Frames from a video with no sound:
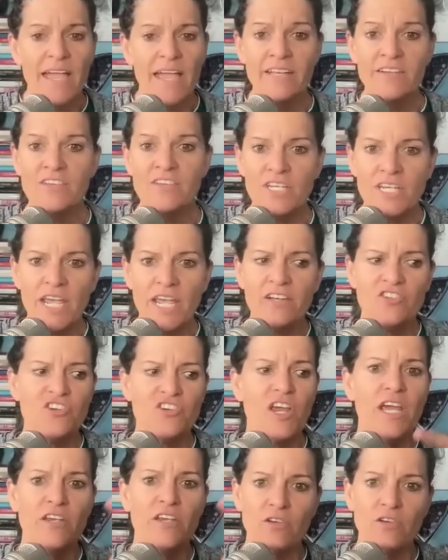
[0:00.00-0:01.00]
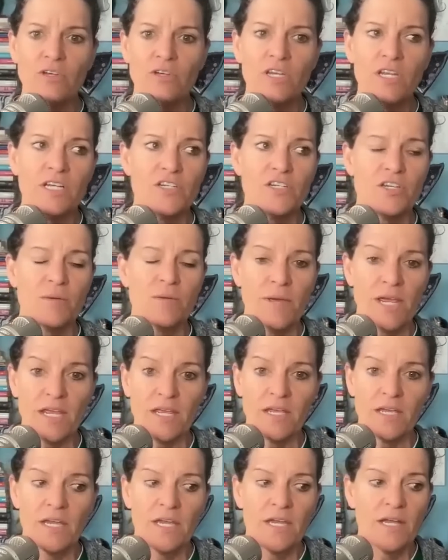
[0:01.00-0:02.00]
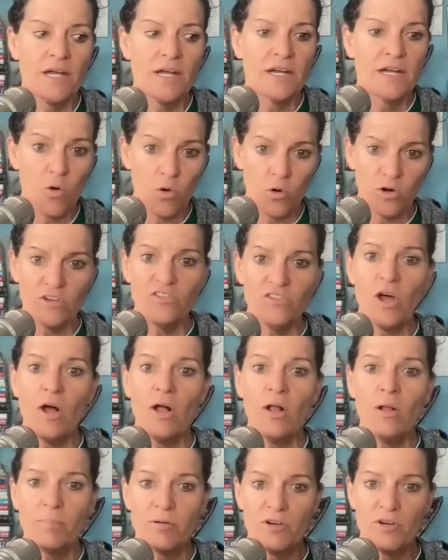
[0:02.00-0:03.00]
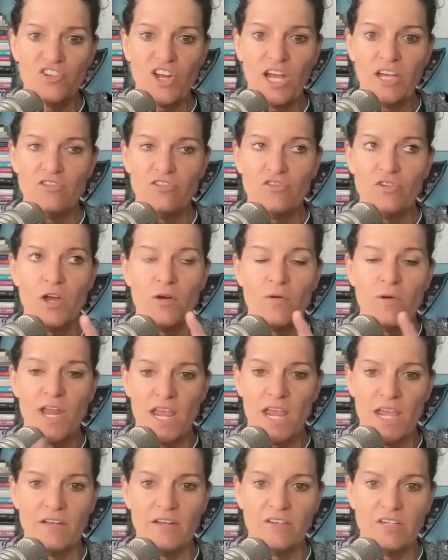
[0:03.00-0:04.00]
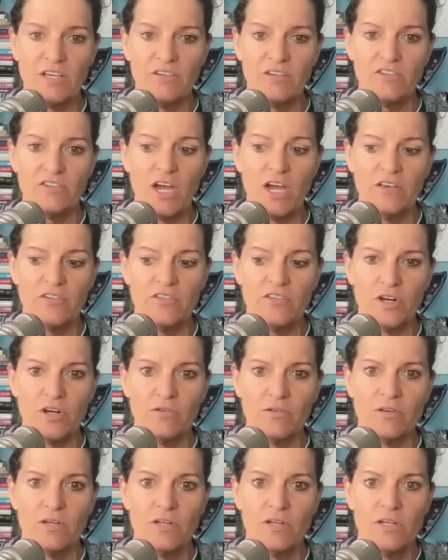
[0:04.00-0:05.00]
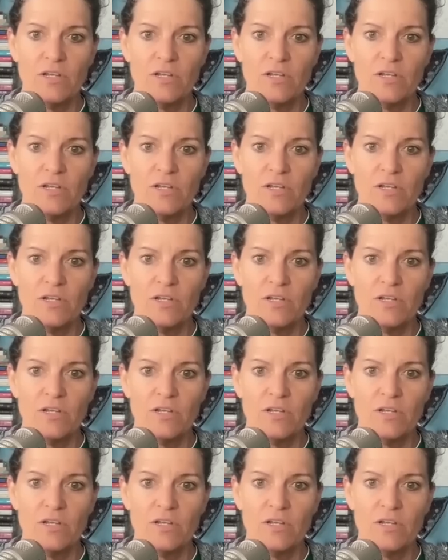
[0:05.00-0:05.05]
And DHEA you need to make cortisol, progesterone, and testosterone.